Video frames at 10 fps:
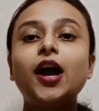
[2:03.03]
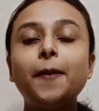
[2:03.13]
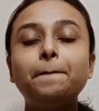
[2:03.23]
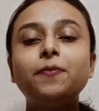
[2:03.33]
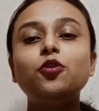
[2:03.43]

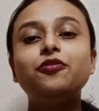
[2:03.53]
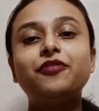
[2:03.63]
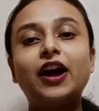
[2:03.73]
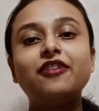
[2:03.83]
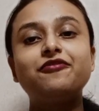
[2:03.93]
up to
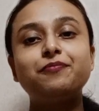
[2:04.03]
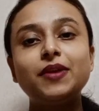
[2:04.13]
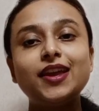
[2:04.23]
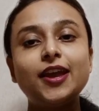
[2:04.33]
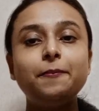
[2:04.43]
5
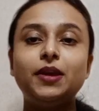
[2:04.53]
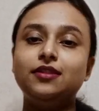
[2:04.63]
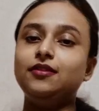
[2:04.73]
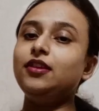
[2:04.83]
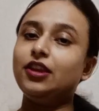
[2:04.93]
pm
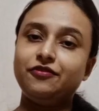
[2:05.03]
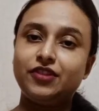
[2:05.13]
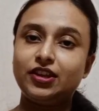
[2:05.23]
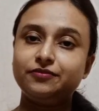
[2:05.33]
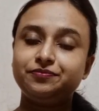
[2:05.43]
in the
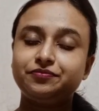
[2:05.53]
evening.